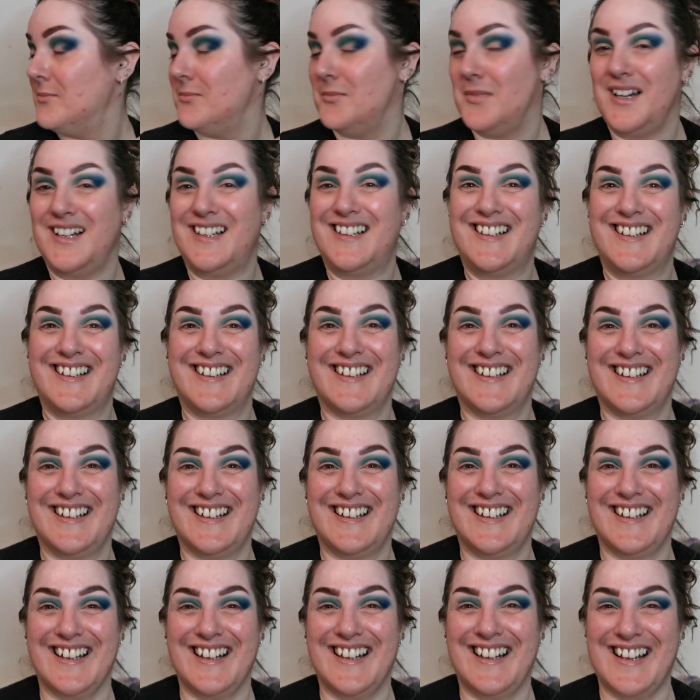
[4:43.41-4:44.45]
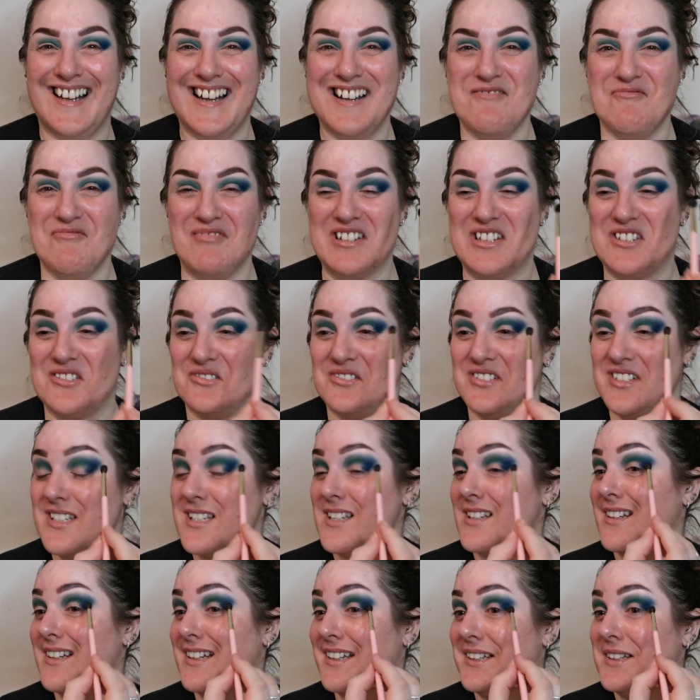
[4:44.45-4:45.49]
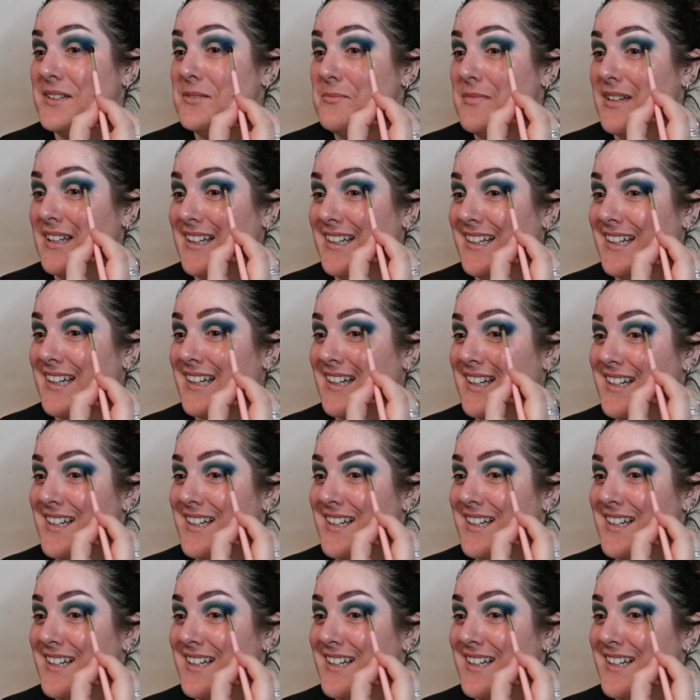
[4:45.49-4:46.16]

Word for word: My my daughter's looking at me,